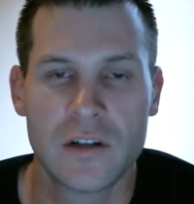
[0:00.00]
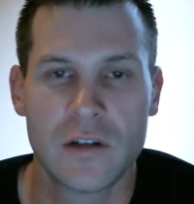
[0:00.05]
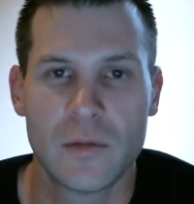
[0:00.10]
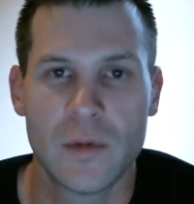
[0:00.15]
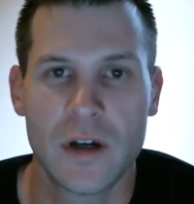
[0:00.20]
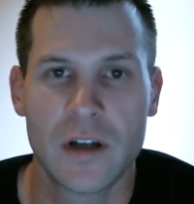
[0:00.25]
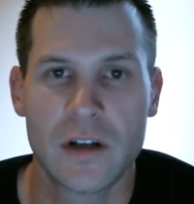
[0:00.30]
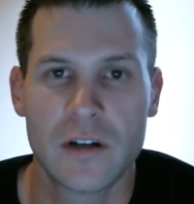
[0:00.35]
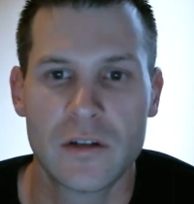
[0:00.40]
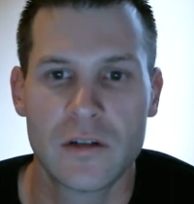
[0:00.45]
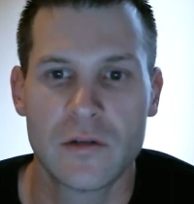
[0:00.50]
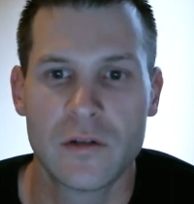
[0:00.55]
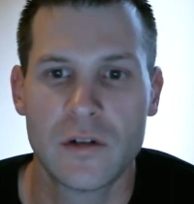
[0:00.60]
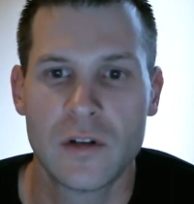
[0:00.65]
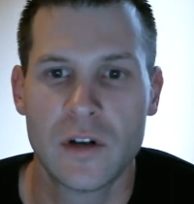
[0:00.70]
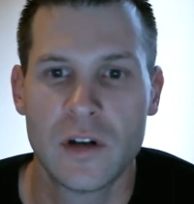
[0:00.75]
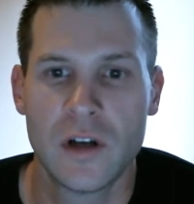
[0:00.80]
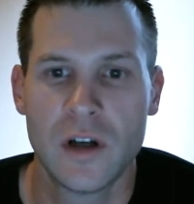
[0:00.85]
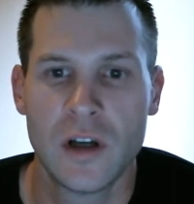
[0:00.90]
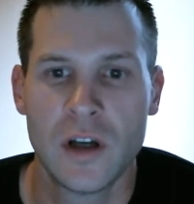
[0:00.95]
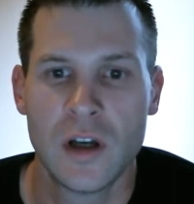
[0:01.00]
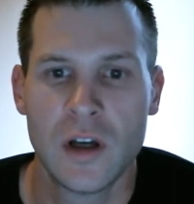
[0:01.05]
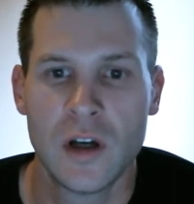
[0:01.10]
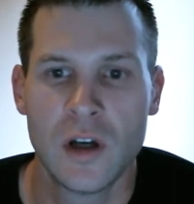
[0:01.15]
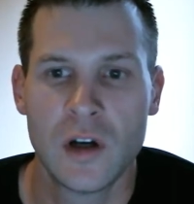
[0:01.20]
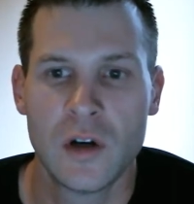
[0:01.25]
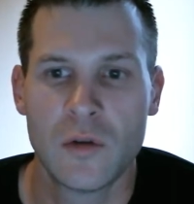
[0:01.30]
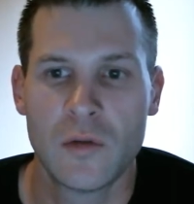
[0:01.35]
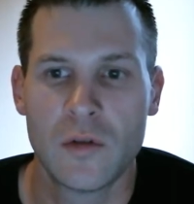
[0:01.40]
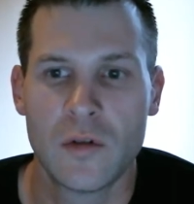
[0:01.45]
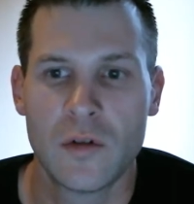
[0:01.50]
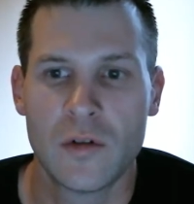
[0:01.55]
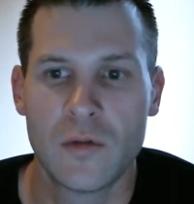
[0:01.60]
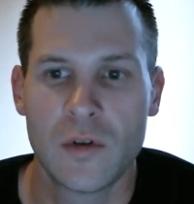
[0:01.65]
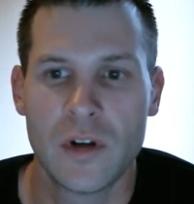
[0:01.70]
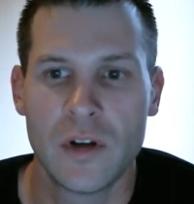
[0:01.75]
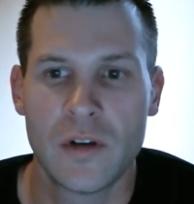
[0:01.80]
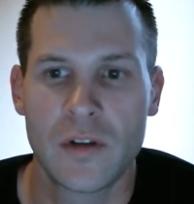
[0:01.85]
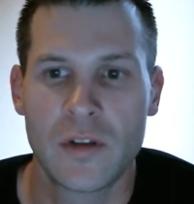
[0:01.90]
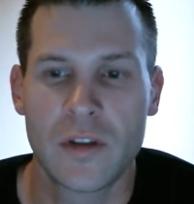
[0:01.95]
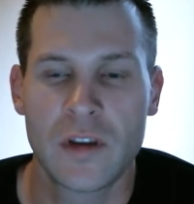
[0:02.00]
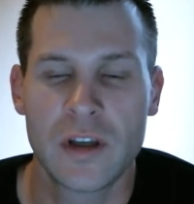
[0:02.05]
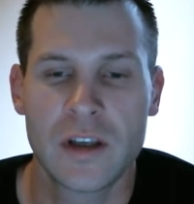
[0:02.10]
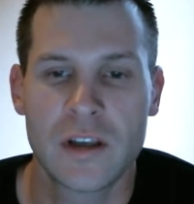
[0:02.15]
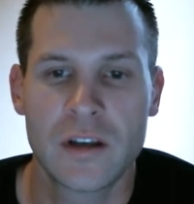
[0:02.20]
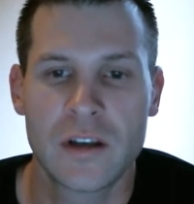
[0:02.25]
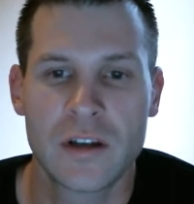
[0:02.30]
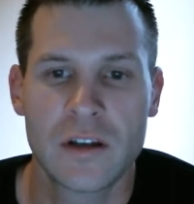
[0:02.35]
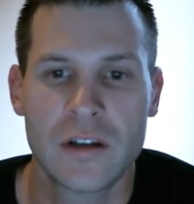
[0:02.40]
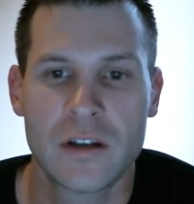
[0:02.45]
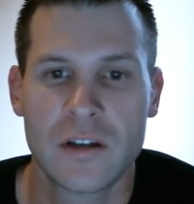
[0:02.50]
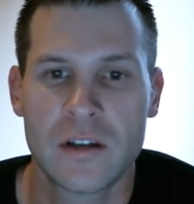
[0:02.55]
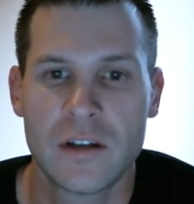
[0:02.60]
No matter what you think,